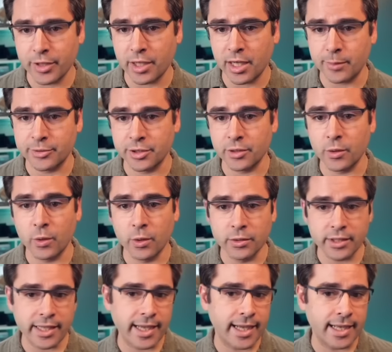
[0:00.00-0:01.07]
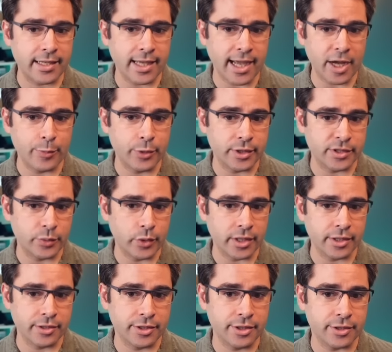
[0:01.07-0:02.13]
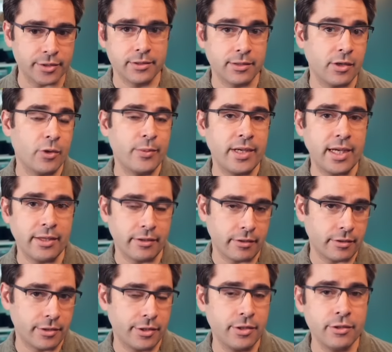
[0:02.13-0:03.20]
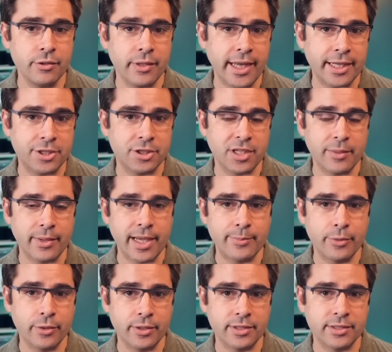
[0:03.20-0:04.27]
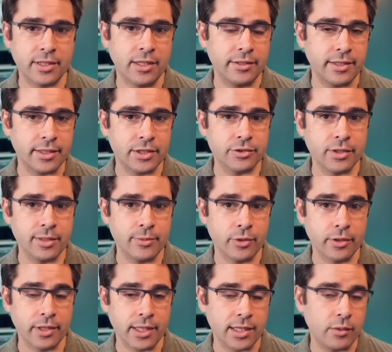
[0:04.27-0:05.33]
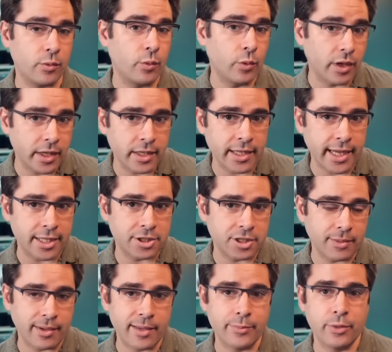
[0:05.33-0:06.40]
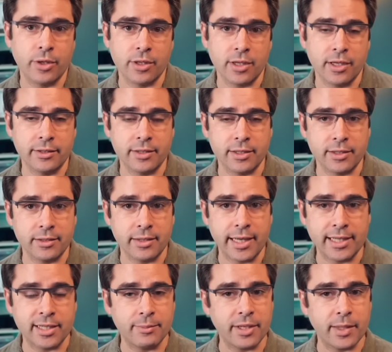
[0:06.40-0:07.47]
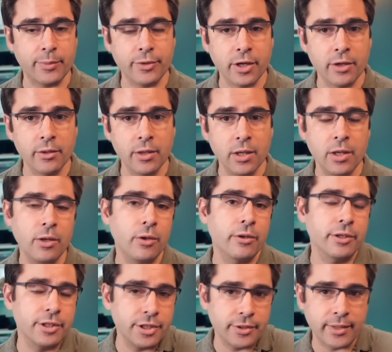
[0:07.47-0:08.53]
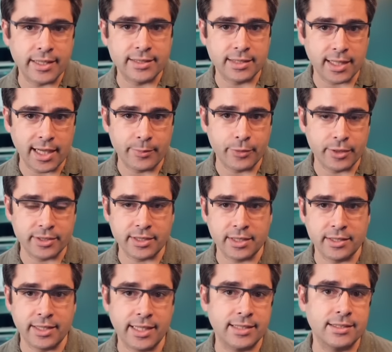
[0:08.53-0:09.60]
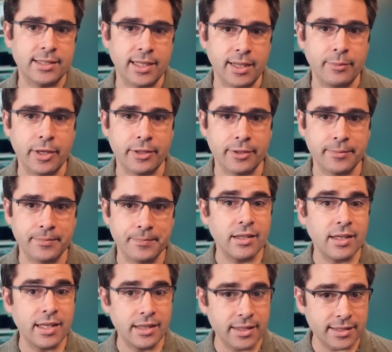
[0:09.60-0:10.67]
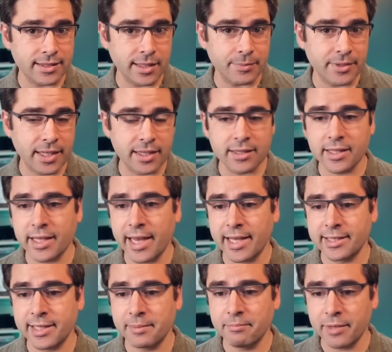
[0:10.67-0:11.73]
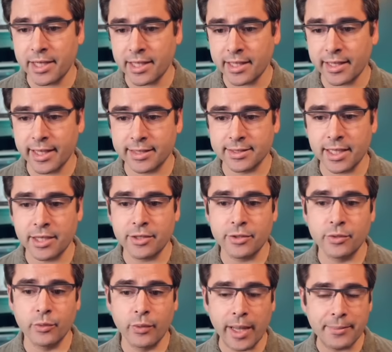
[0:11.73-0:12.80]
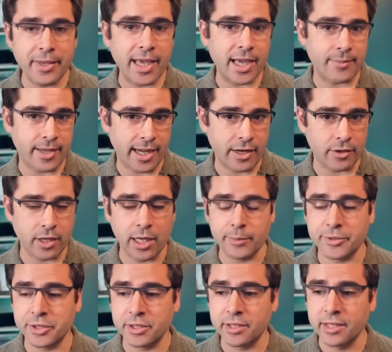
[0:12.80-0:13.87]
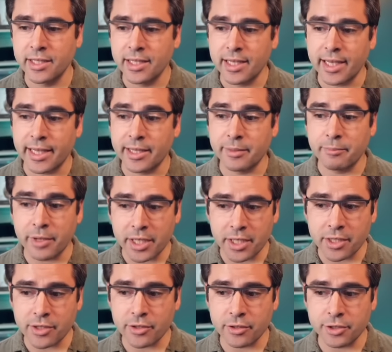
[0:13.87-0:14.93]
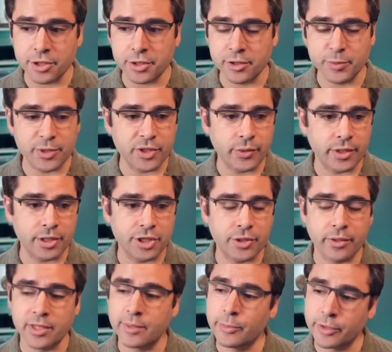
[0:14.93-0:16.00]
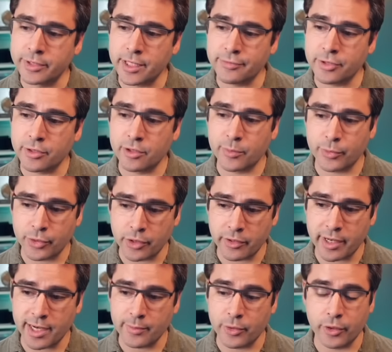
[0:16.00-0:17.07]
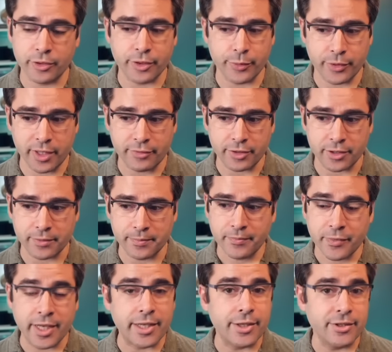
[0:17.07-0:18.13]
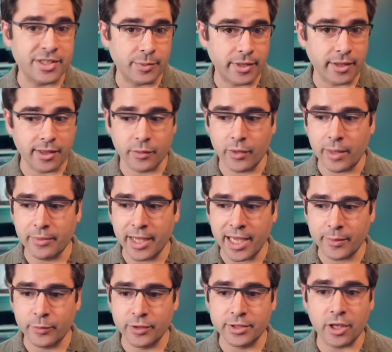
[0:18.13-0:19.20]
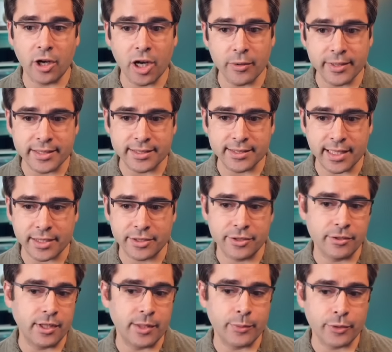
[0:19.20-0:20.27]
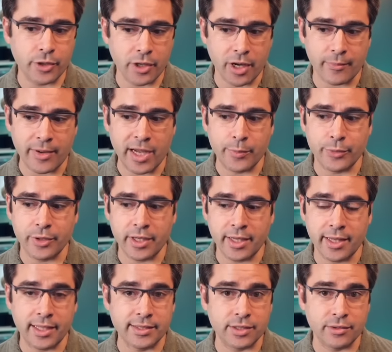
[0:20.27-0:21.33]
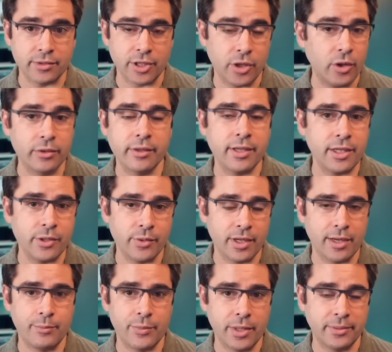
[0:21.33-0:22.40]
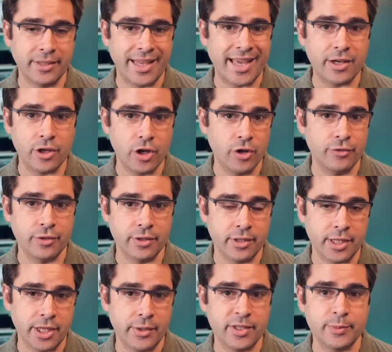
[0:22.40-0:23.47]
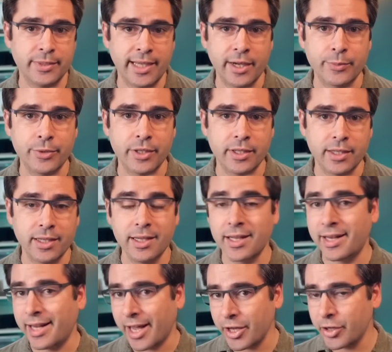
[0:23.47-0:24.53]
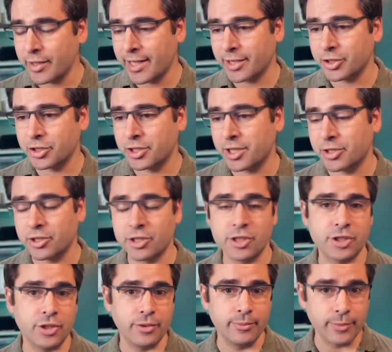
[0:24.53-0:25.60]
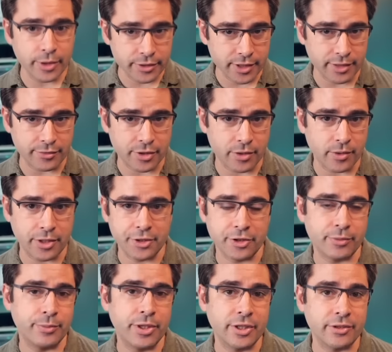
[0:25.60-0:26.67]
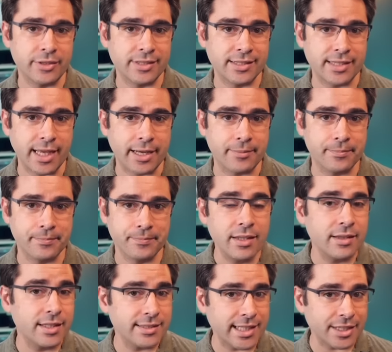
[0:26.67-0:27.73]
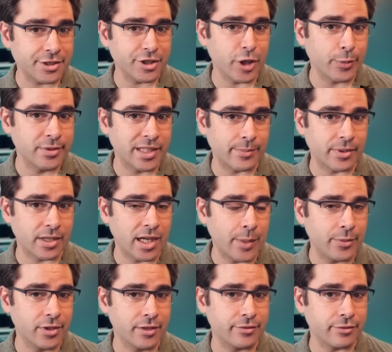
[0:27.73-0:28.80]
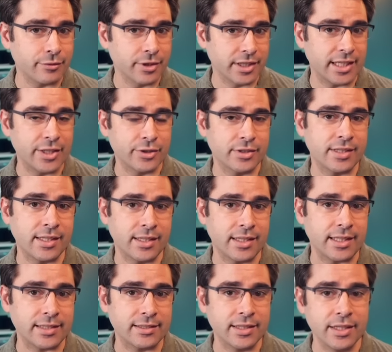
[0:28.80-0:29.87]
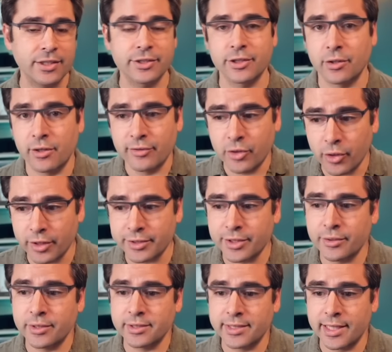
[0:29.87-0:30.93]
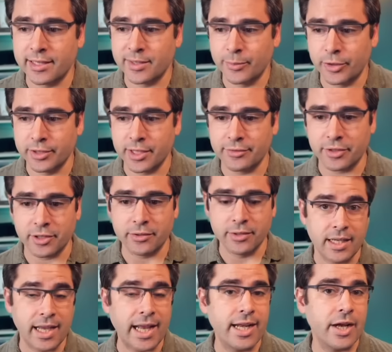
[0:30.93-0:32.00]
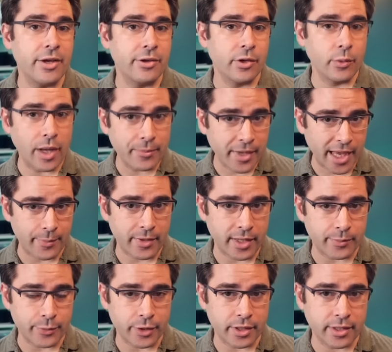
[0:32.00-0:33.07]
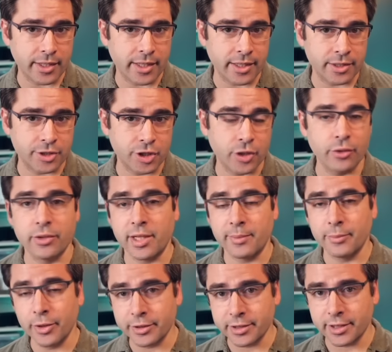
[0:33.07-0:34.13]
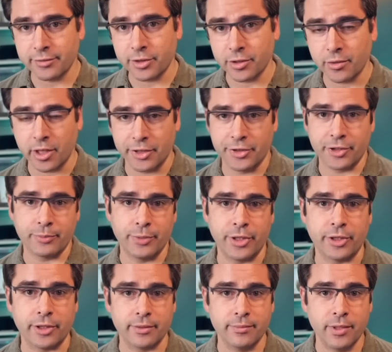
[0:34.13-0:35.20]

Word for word: option only had outputs one and two. So that would be either the two HDMI ports on the Extreme or the one HDMI port on the ATEM Mini Pro or the two SDI ports on the SDI model. In this update, the ATEM Mini gets a new webcam out option and the mini you can choose between showing the multi-view, of the program, or the preview. It used to be that the webcam was always set to the program output, and that's the only thing you would be able to get over the USB output. Now you can actually change it to show multi-view on your computer instead. This actually opens up a couple of really interesting things. So of course you can set it to multi-view, and now your webcam input can show the multi-view on your computer